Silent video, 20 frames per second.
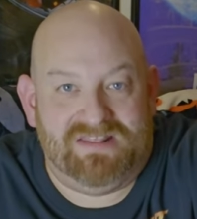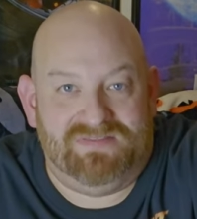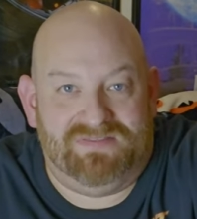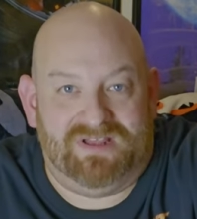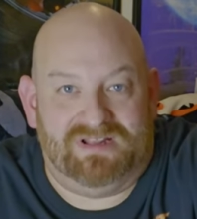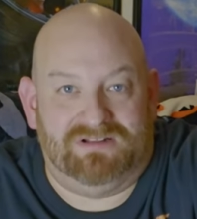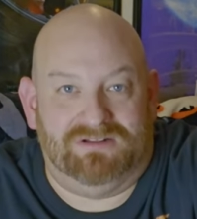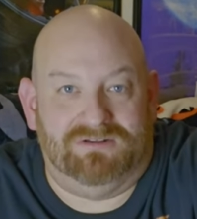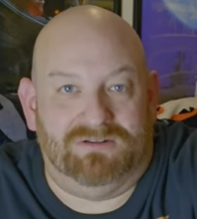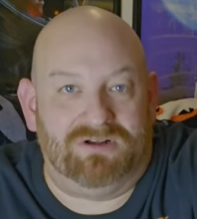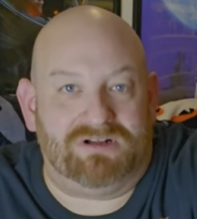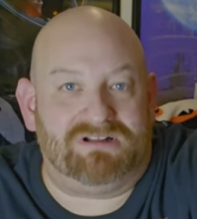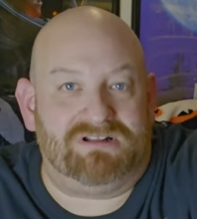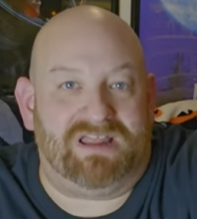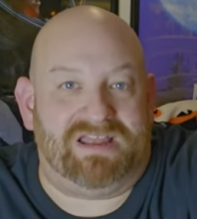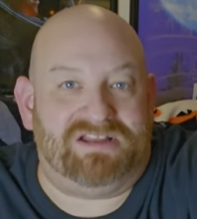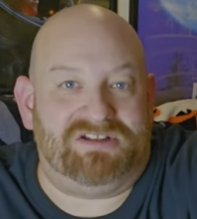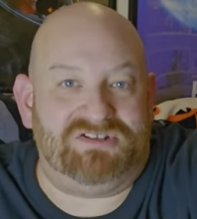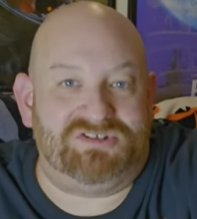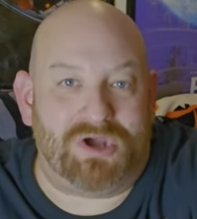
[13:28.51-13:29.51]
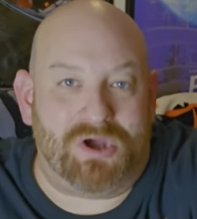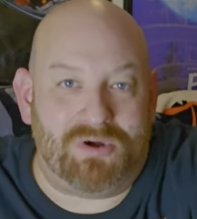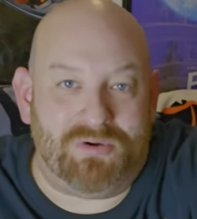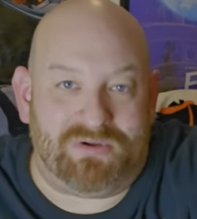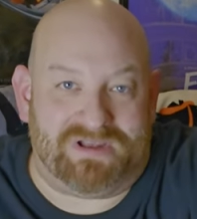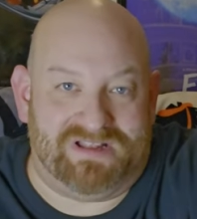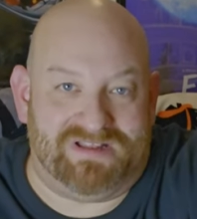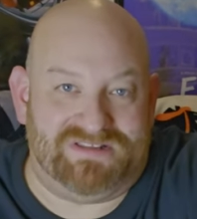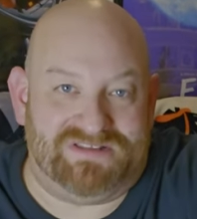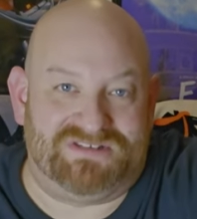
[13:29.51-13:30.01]
that look like
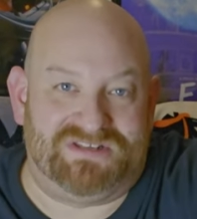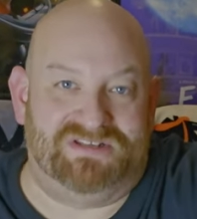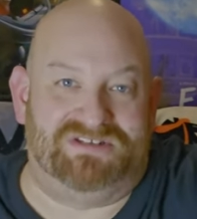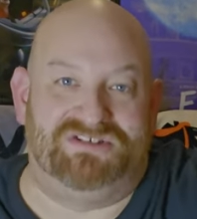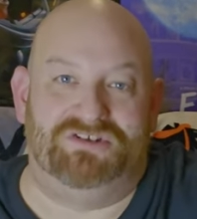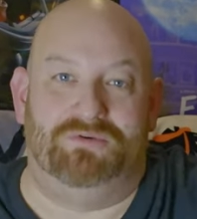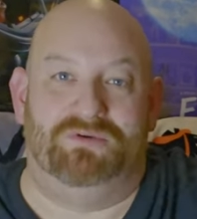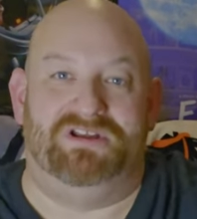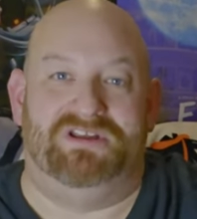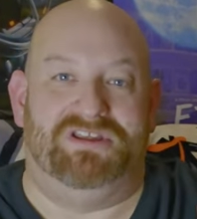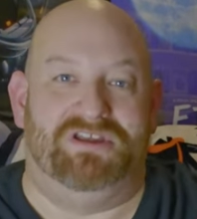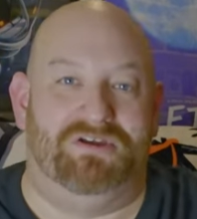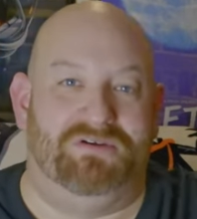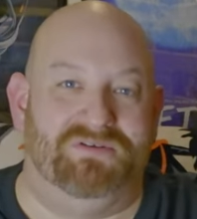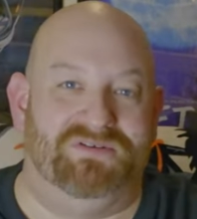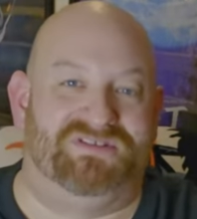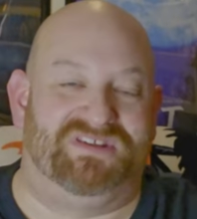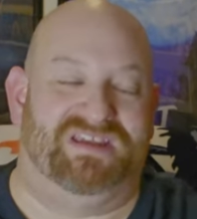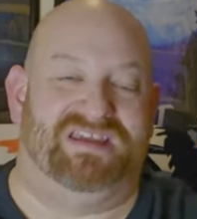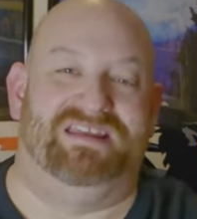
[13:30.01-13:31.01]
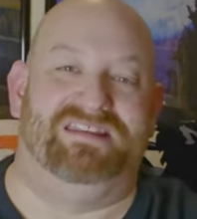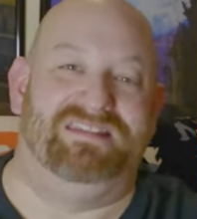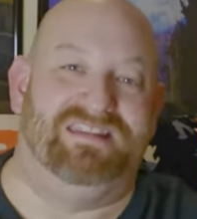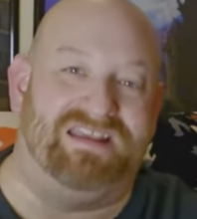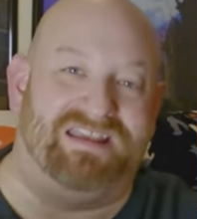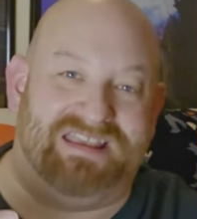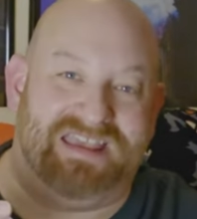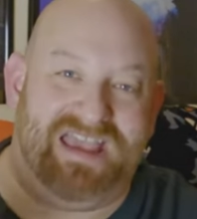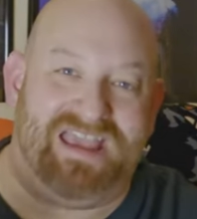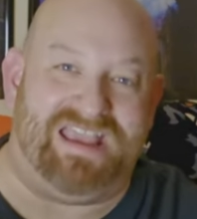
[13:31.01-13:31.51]
tokens that you would use in
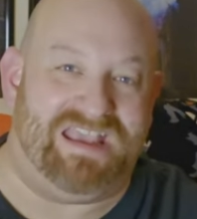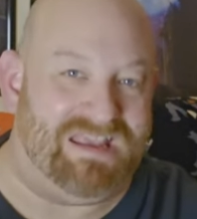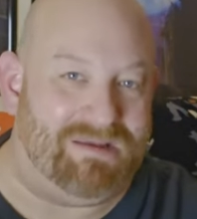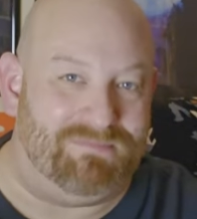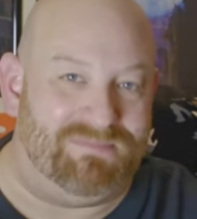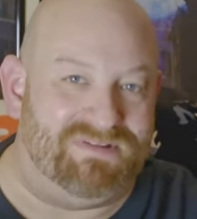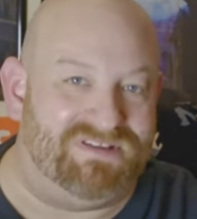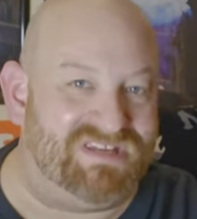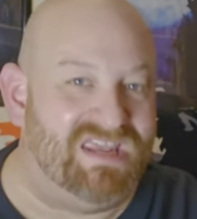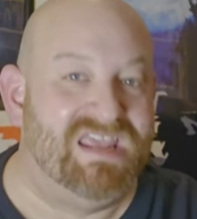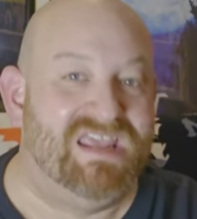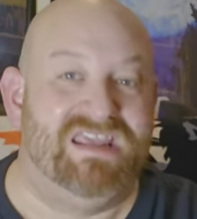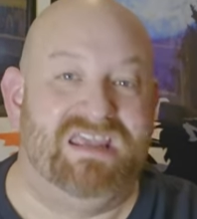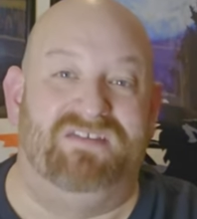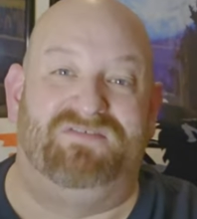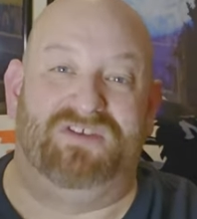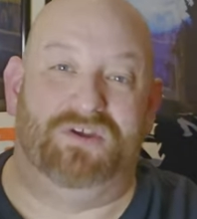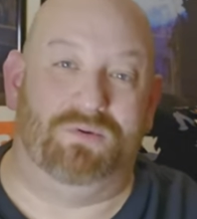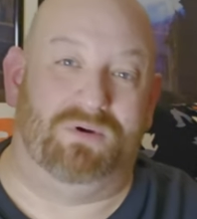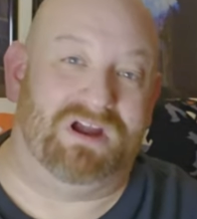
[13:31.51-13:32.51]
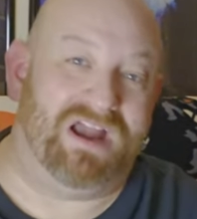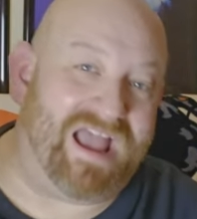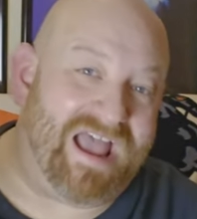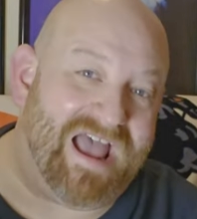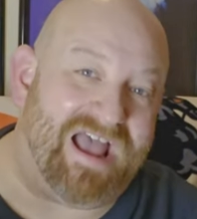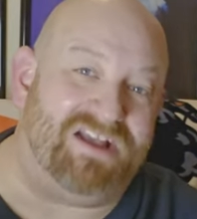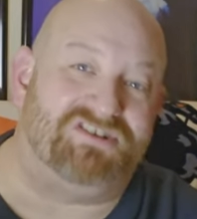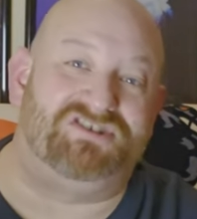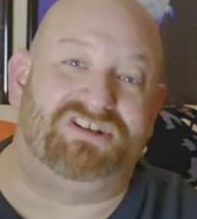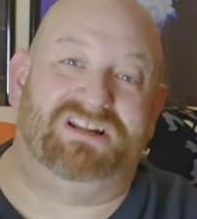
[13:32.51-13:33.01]
the games if you were
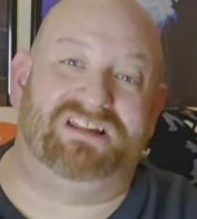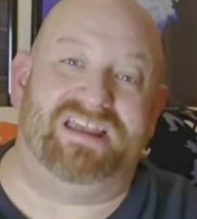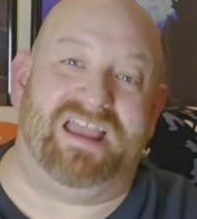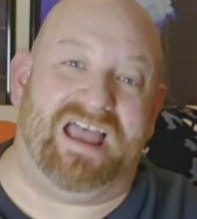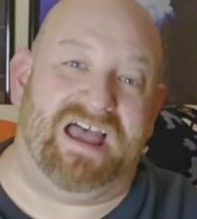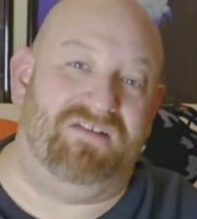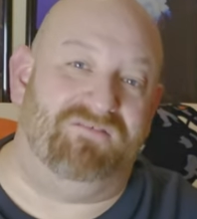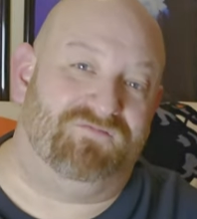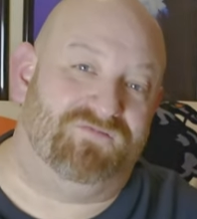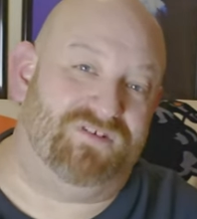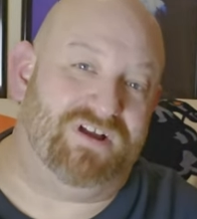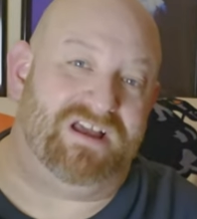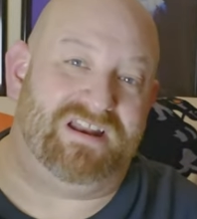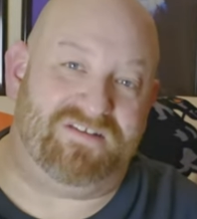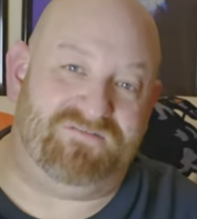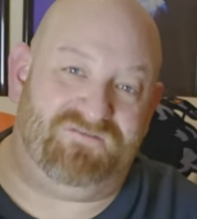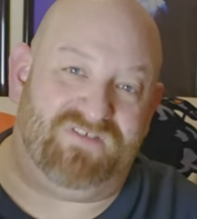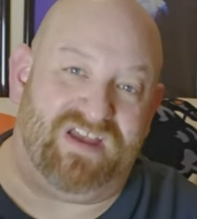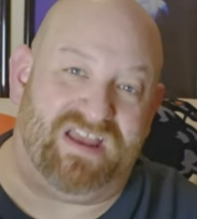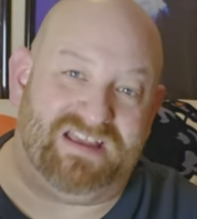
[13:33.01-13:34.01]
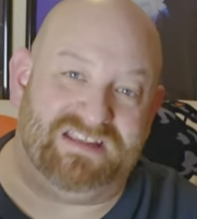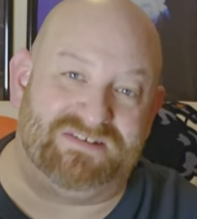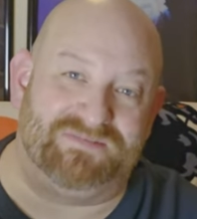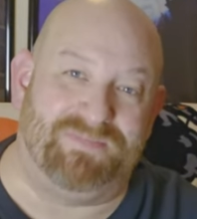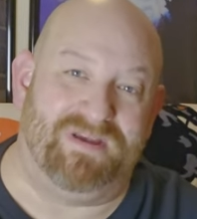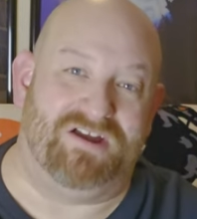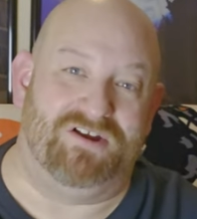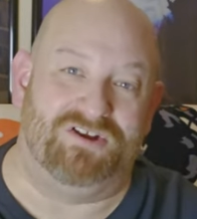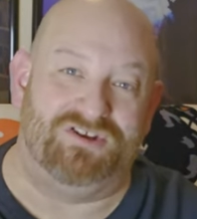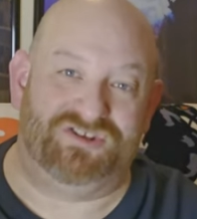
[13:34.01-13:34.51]
actually at Freddy
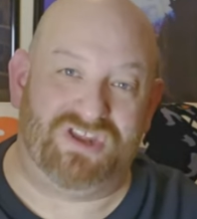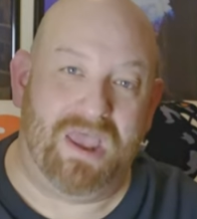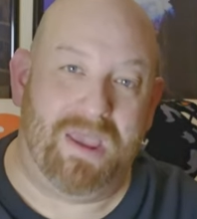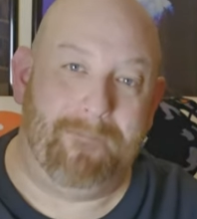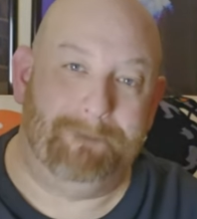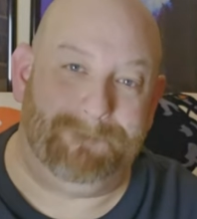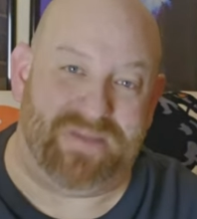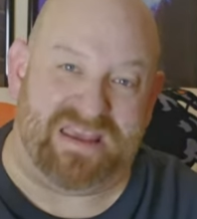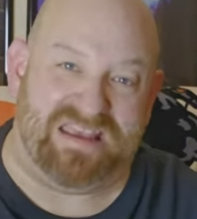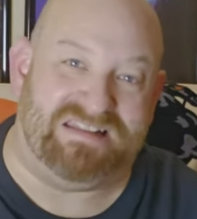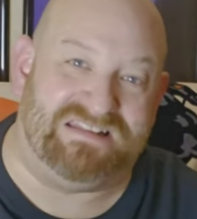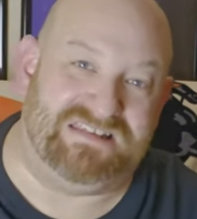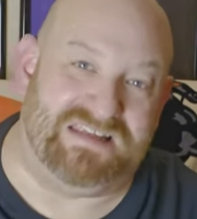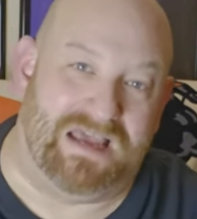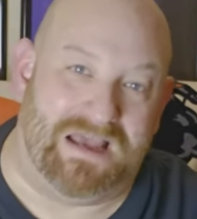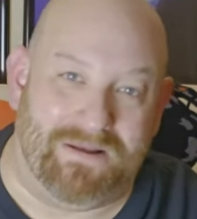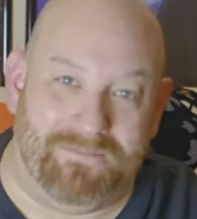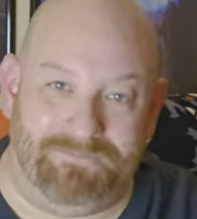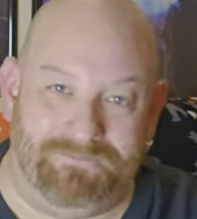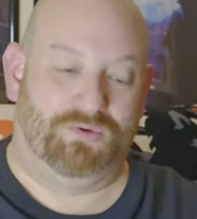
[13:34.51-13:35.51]
Fazbear's pizza.